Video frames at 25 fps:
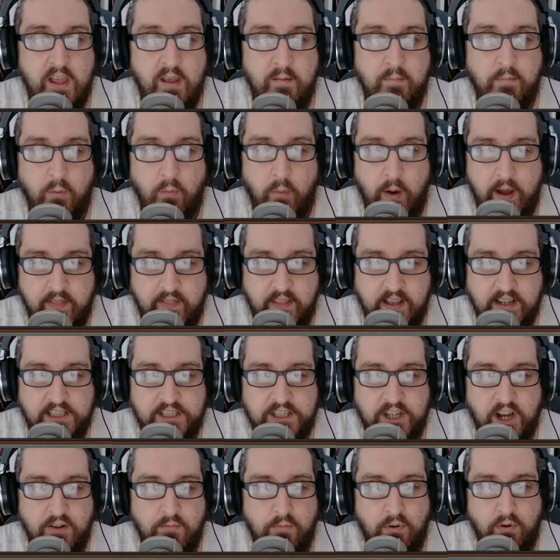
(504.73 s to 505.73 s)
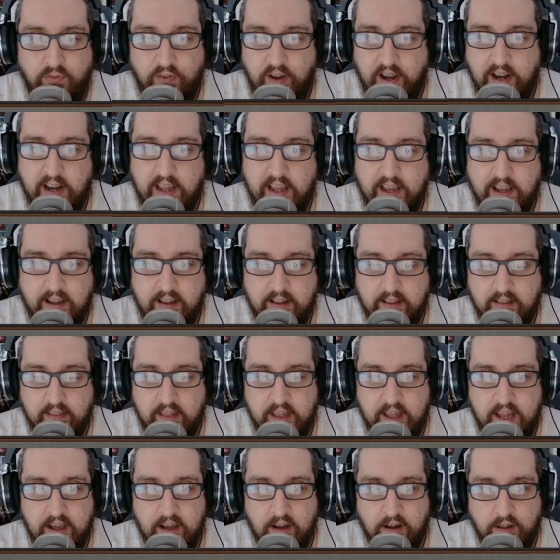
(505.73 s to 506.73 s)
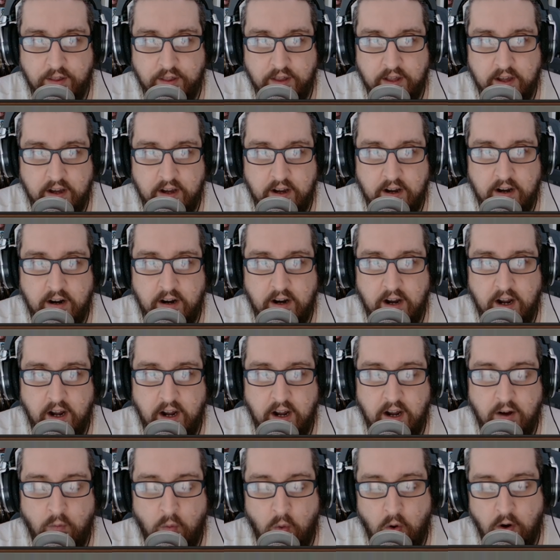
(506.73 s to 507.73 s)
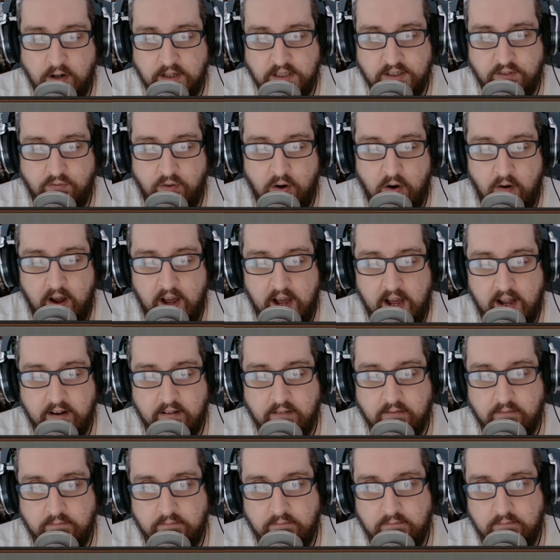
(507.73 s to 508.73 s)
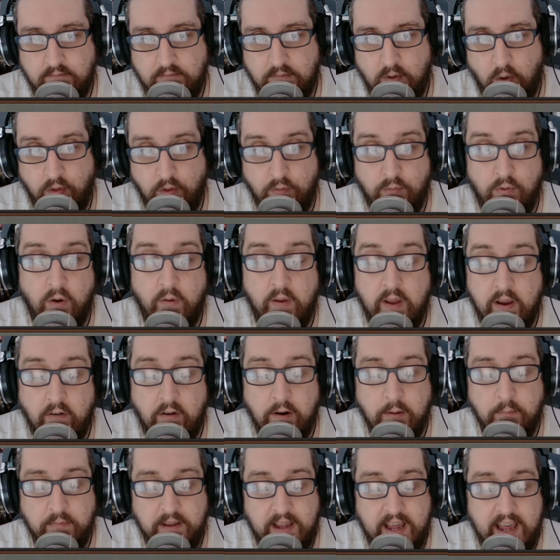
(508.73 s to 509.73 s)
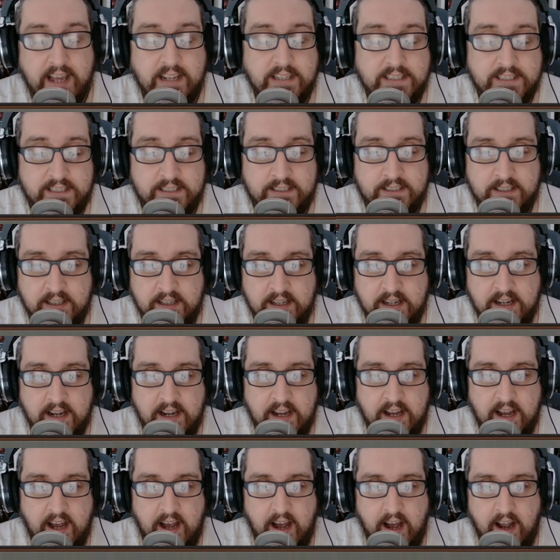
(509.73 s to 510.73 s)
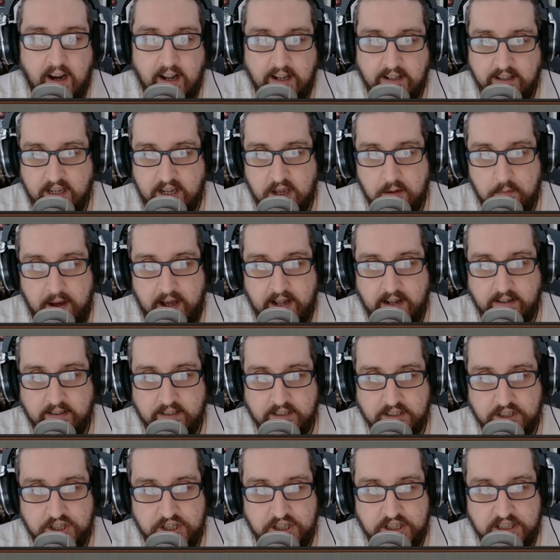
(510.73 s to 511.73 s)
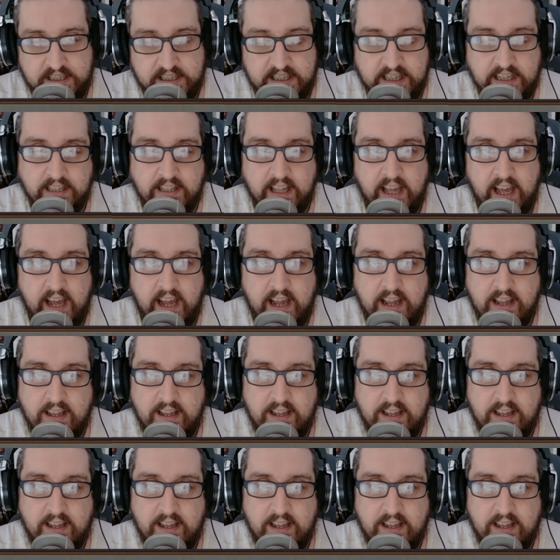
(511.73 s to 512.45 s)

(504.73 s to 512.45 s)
But when they started revealing the other Warriors of Rohan, or the Rohirrim kits, like the commanders, as you see there,